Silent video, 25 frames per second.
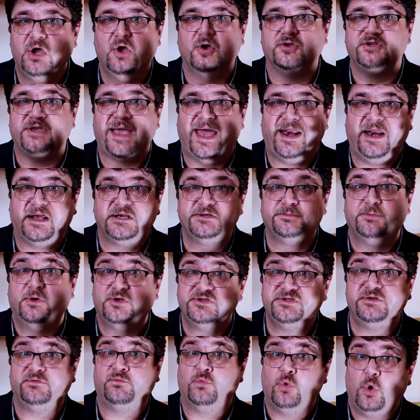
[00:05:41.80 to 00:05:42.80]
because an
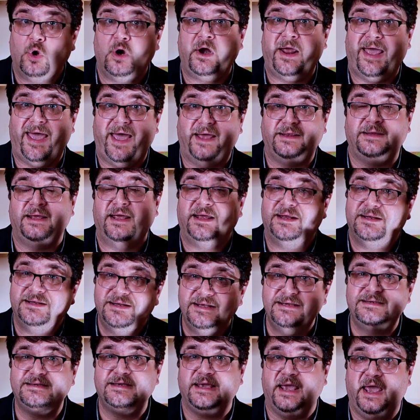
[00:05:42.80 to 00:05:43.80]
explosive warhead, in
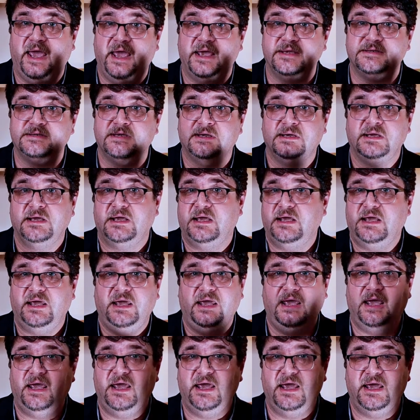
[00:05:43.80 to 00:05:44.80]
this case,
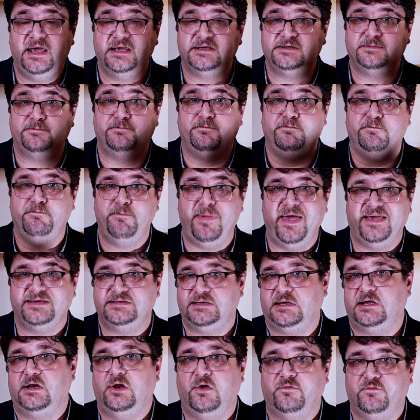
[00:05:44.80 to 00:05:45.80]
is
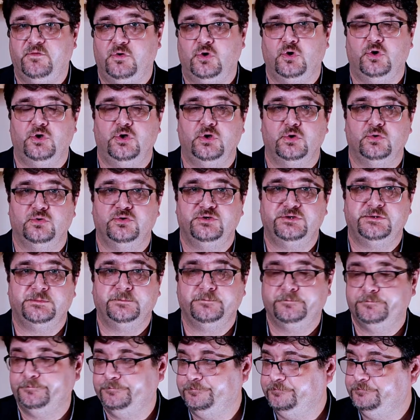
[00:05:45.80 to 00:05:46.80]
basically of no
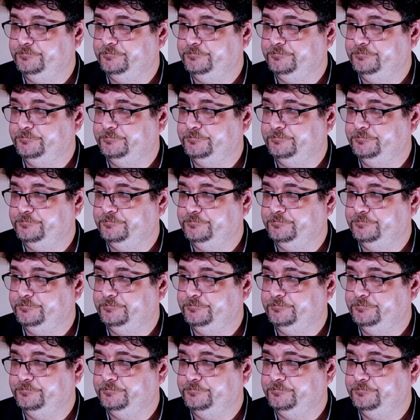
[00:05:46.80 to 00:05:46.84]
use.